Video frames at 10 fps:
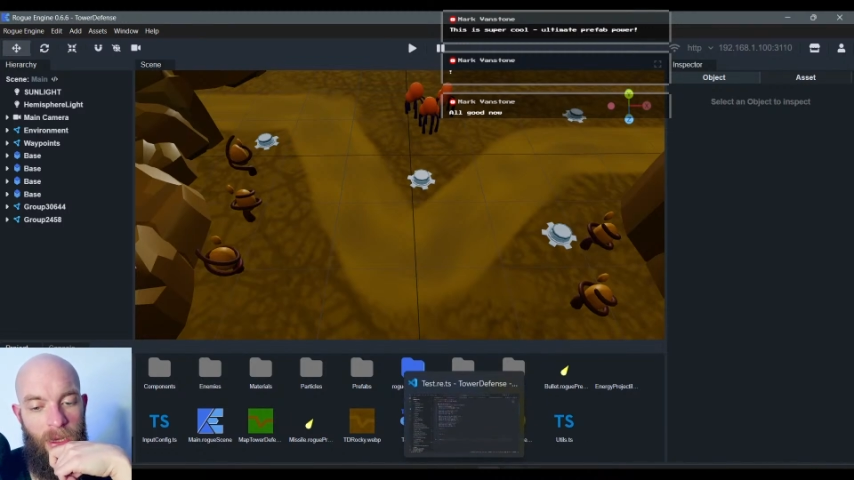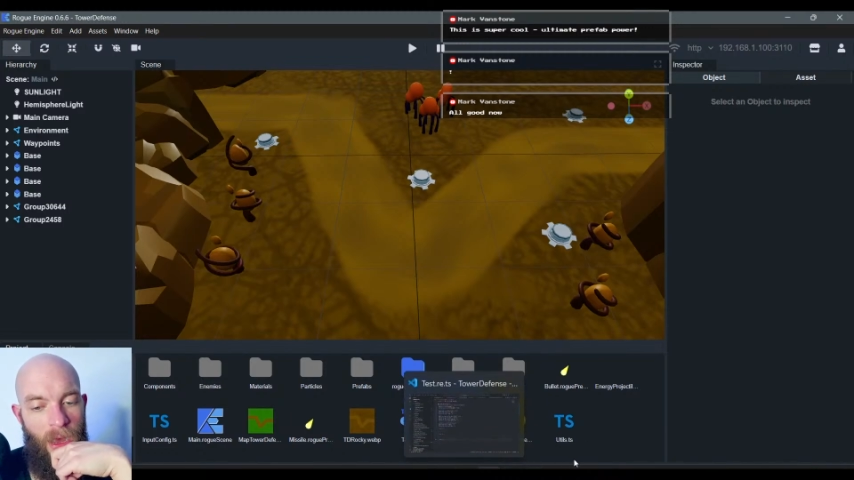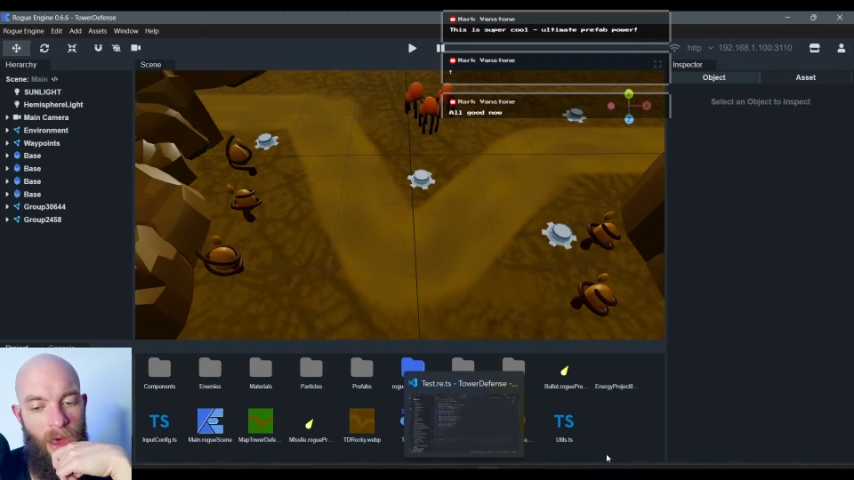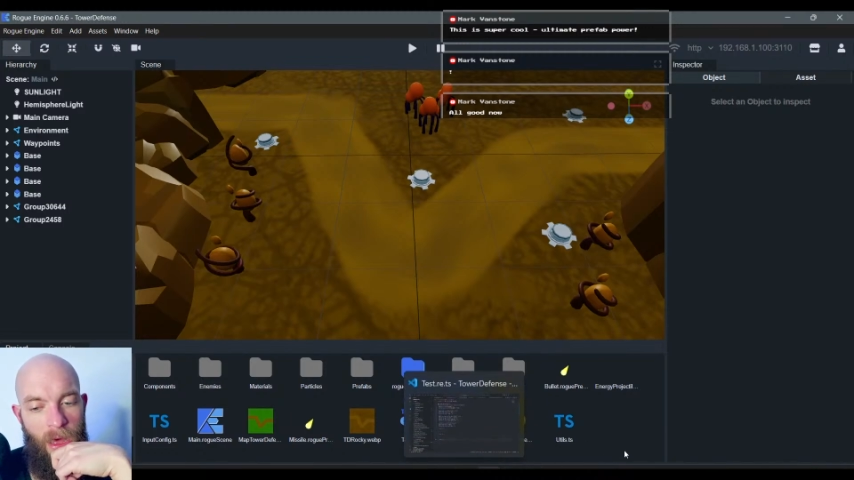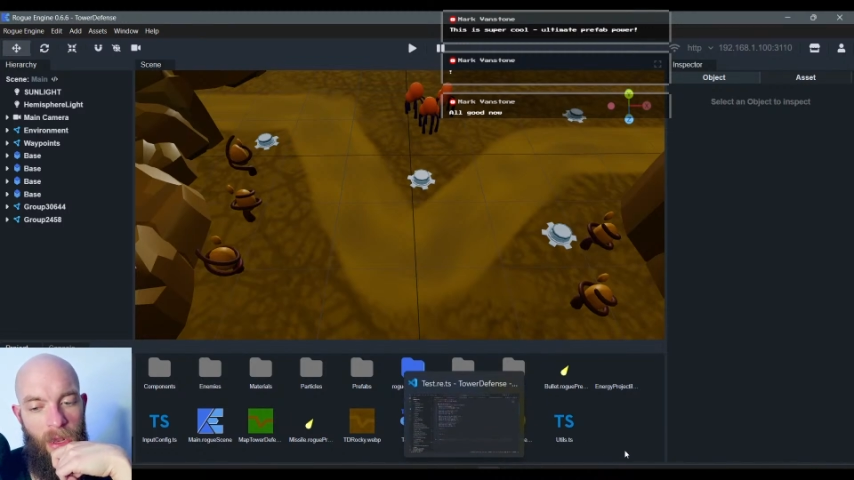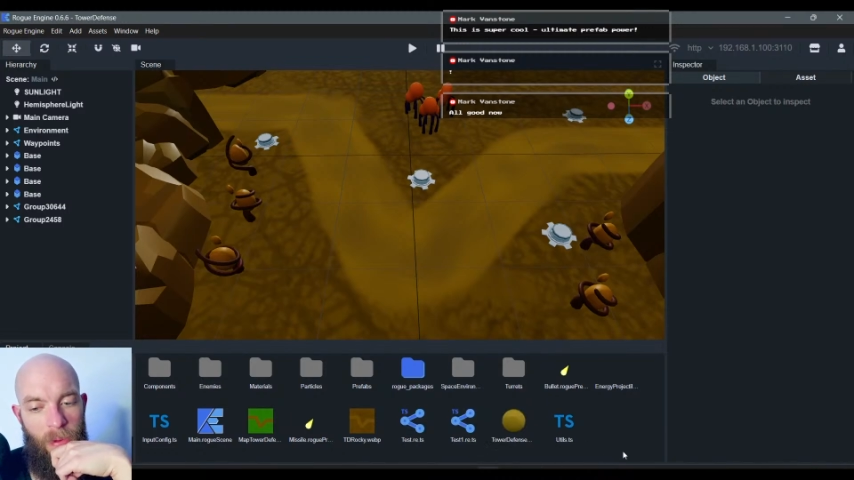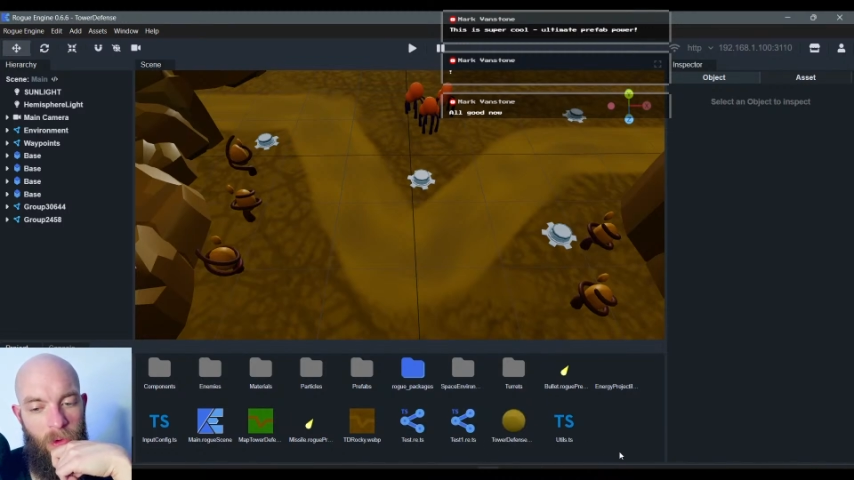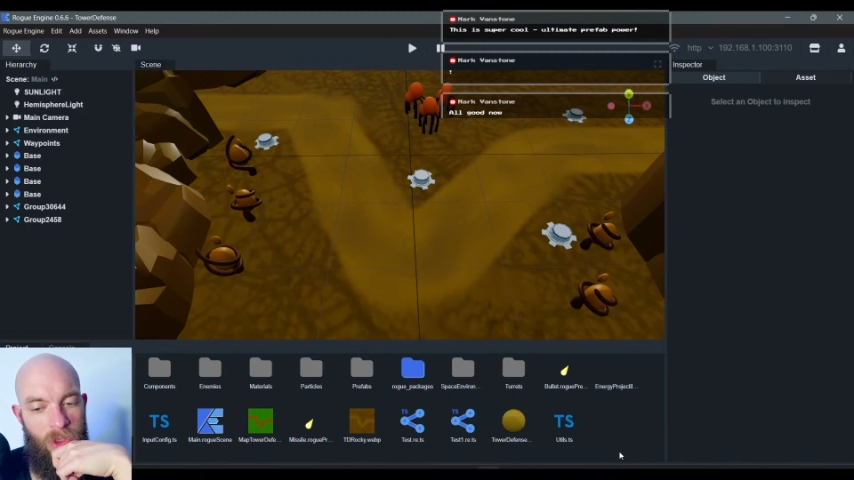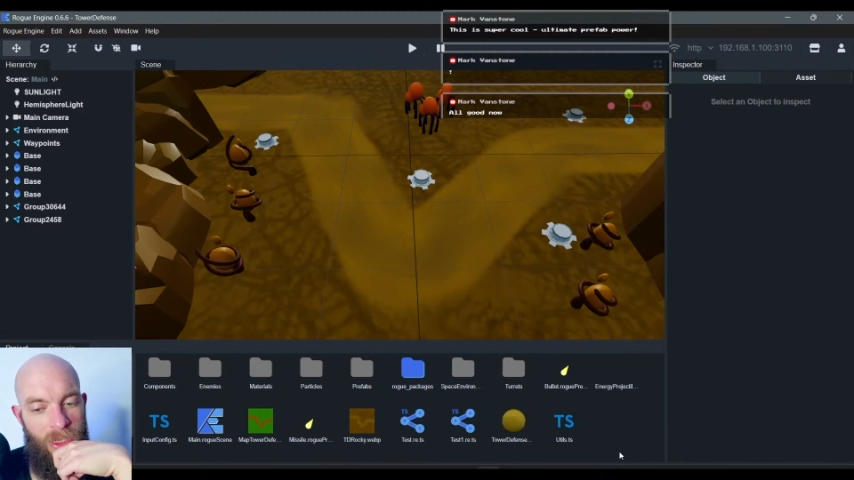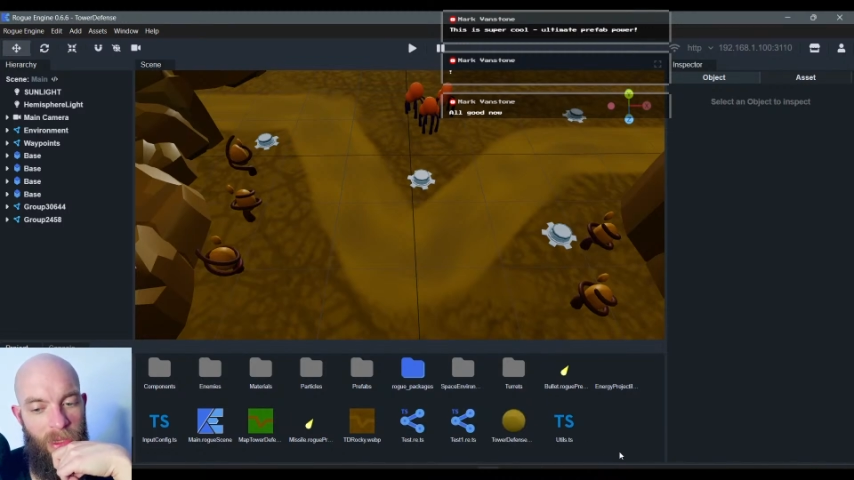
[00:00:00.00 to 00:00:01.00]
I'm
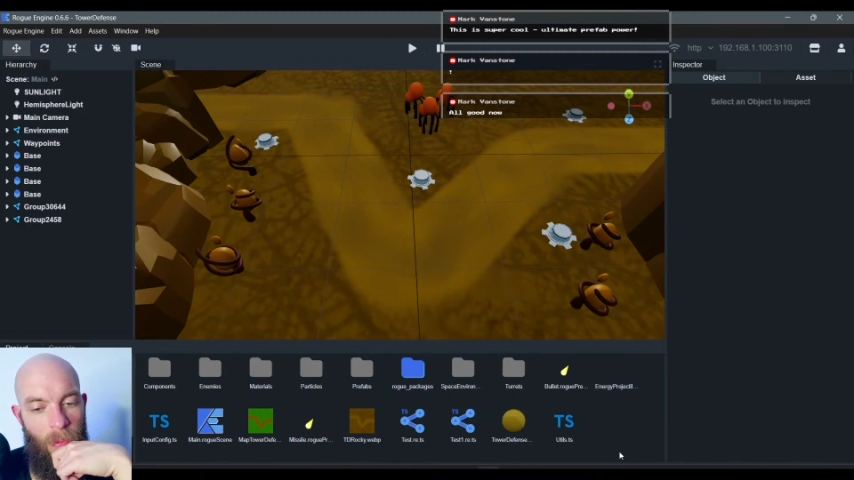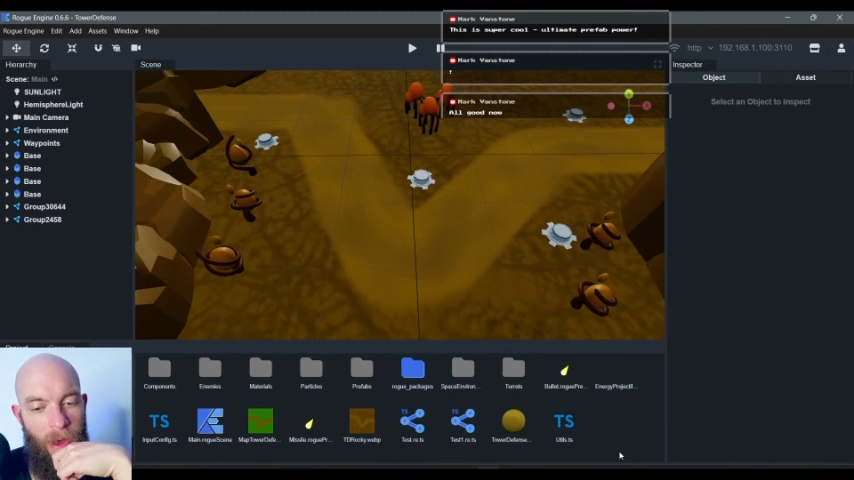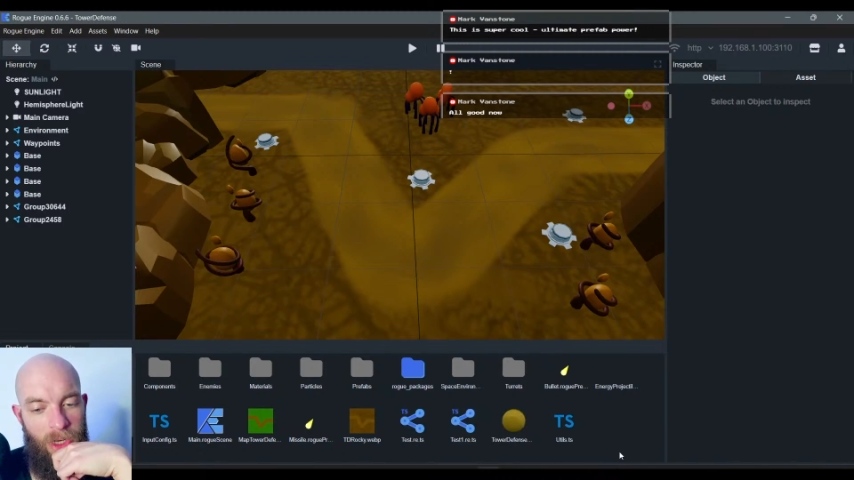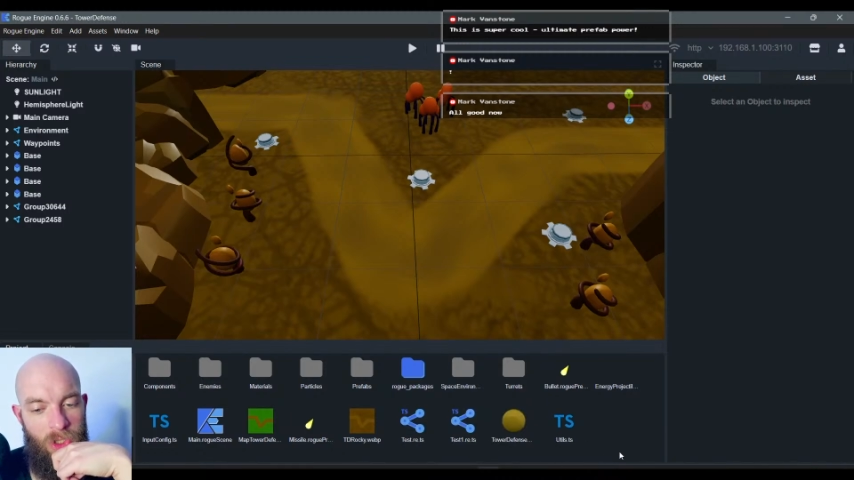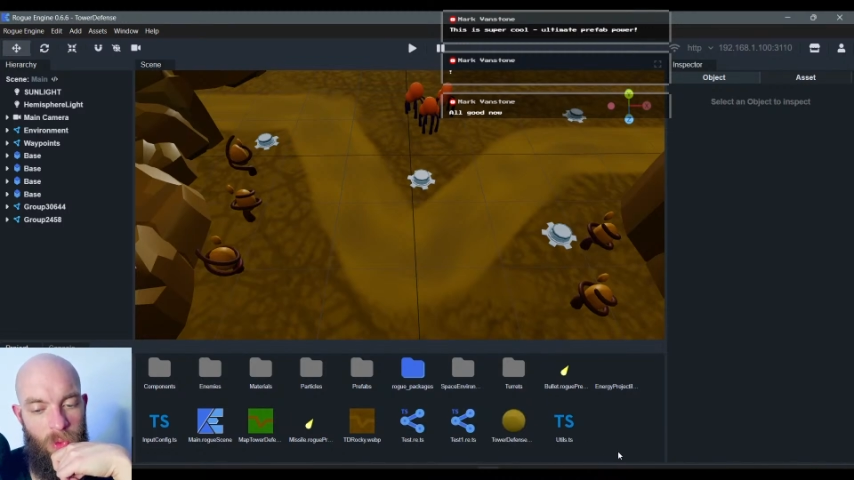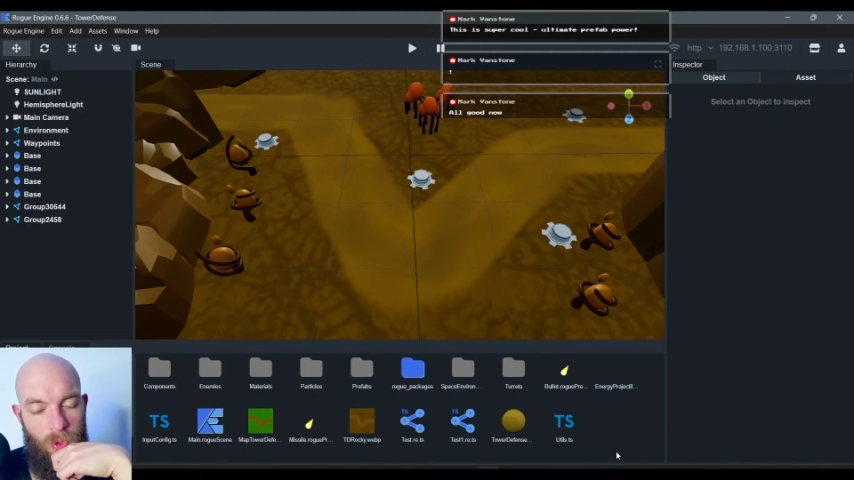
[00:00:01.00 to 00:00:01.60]
gonna send the patch